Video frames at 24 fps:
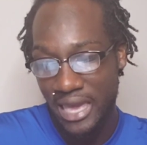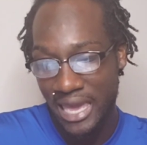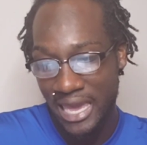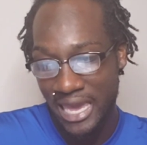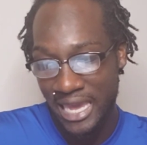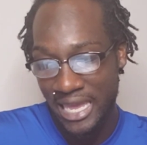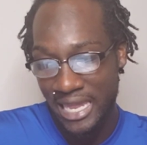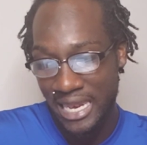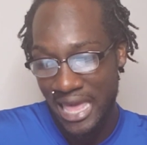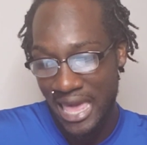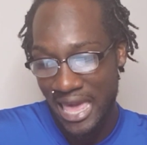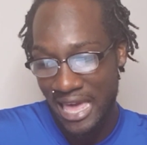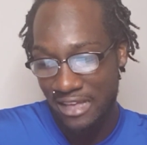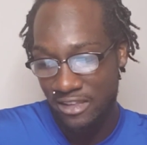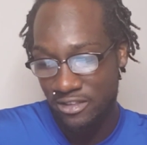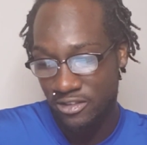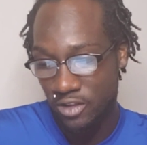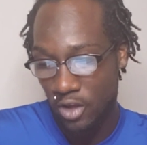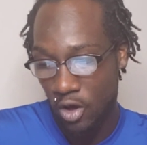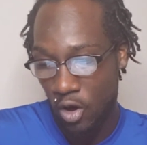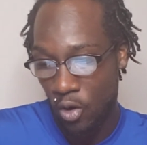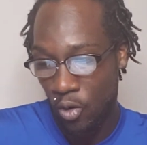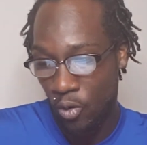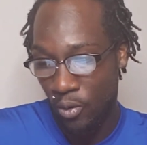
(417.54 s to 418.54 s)

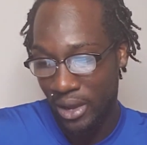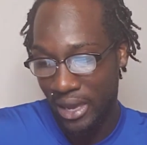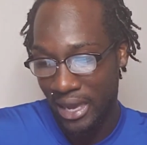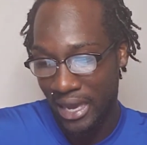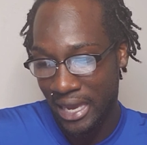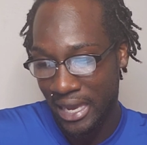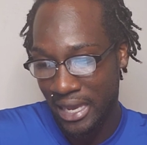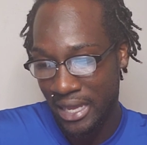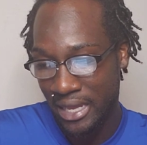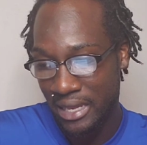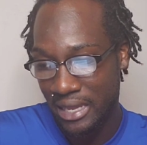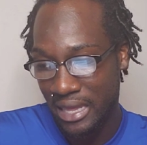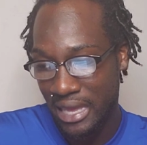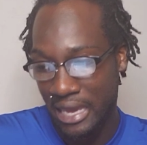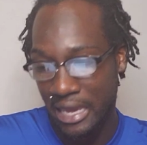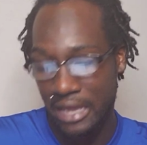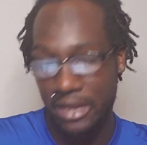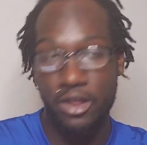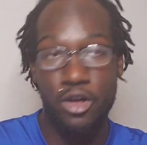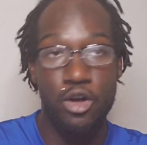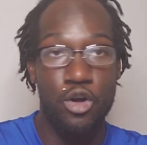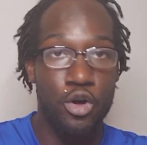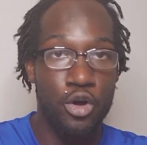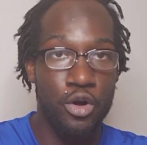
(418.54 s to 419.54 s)
Johnsson,
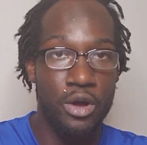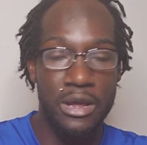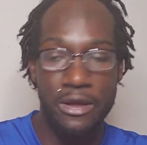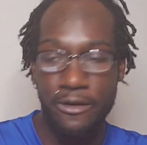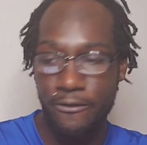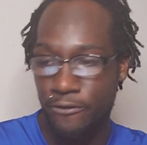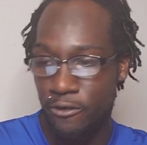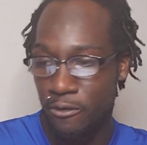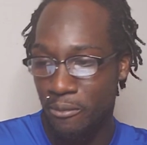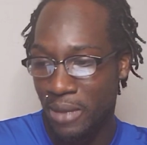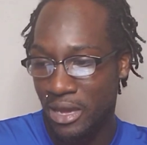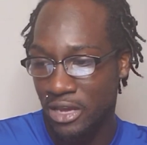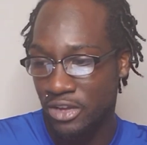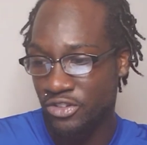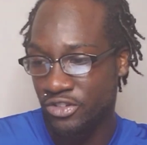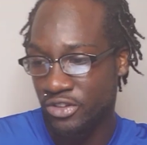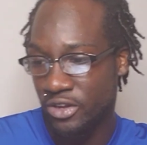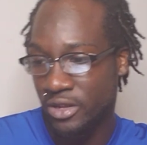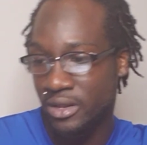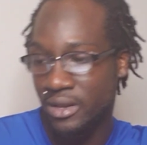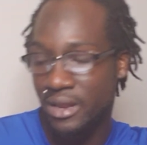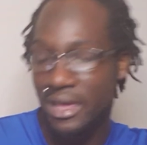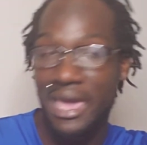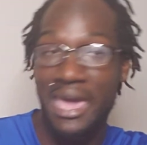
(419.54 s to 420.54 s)
and her
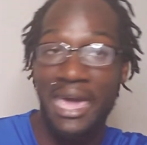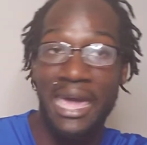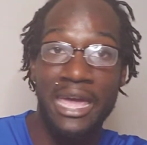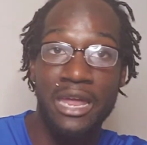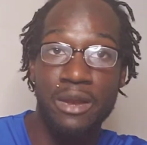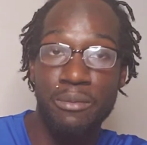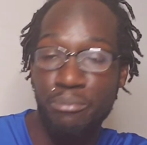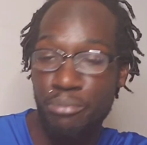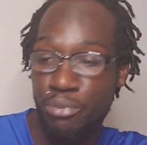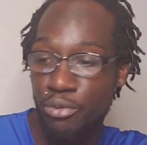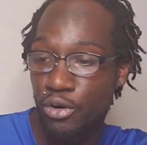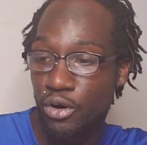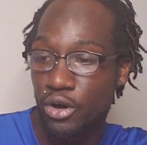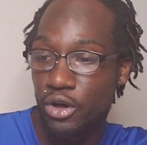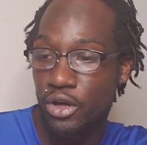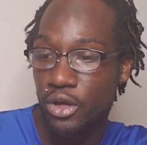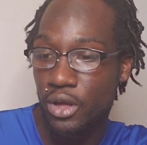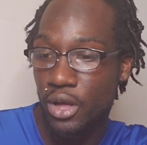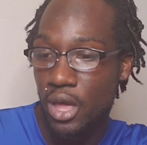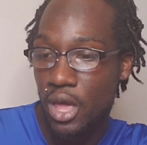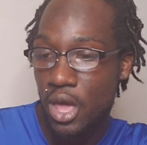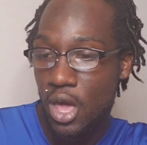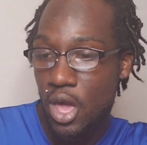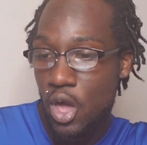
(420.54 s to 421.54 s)
information and book
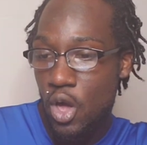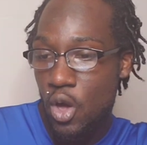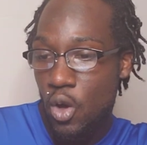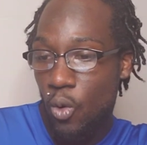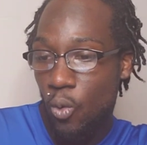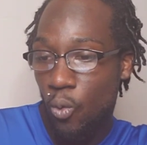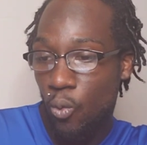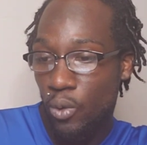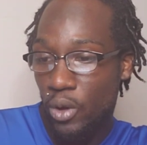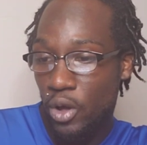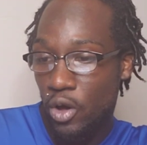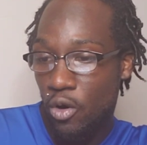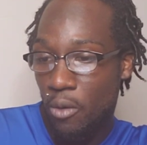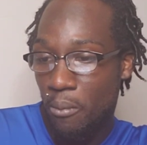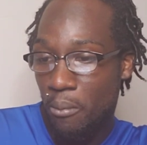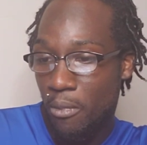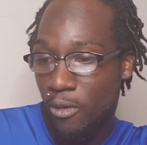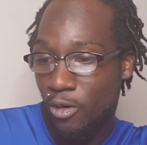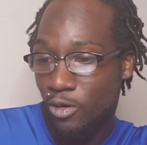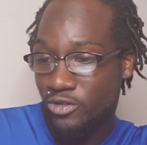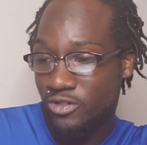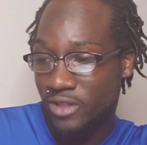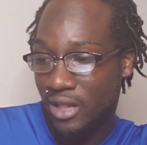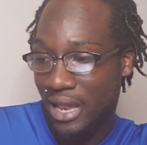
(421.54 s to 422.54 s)
will
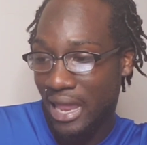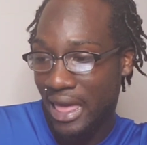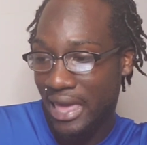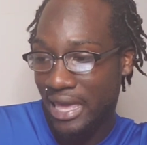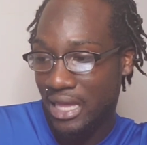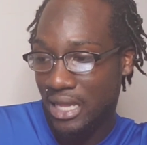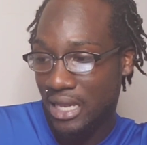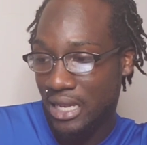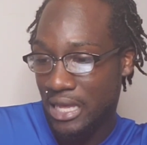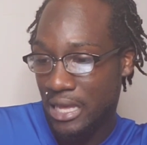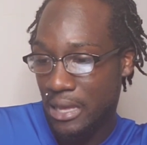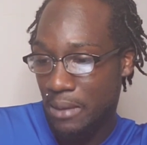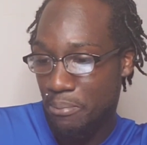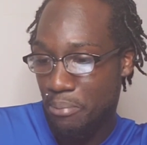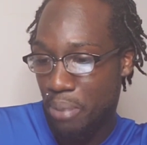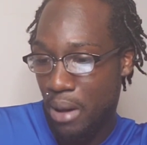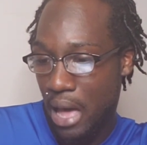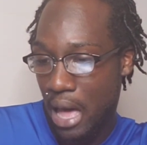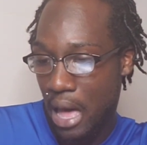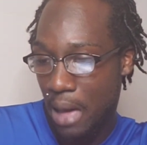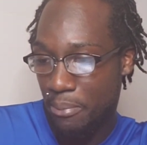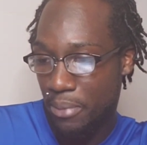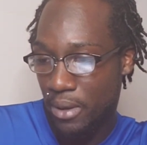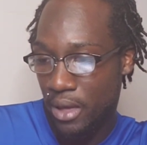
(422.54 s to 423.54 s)
most likely
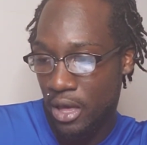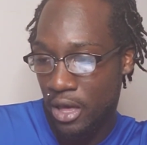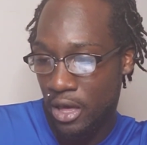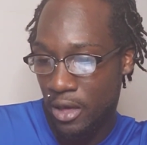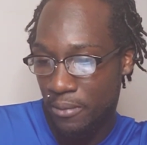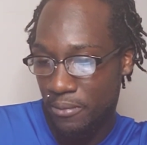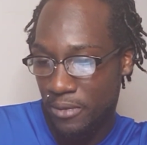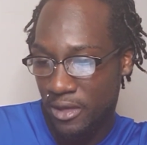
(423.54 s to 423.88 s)
pop up.